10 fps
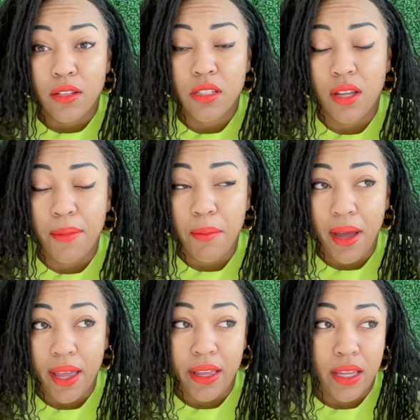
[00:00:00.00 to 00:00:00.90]
some of
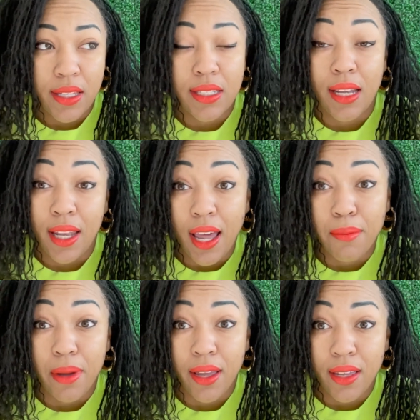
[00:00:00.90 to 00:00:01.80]
my ends, a lot of
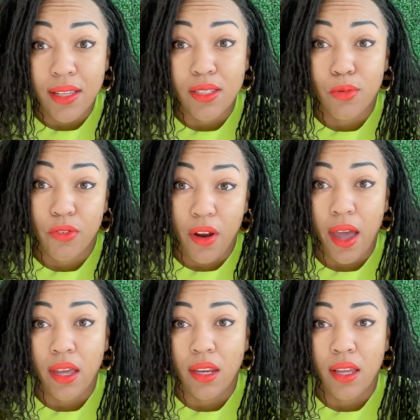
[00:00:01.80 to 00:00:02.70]
my ends were
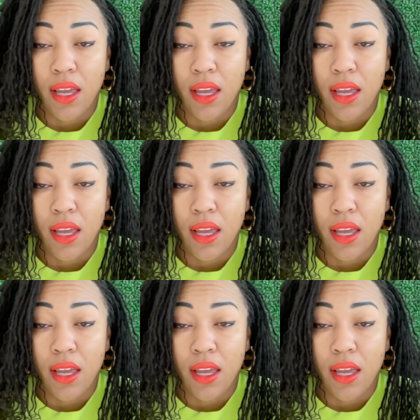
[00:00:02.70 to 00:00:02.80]
raggedy,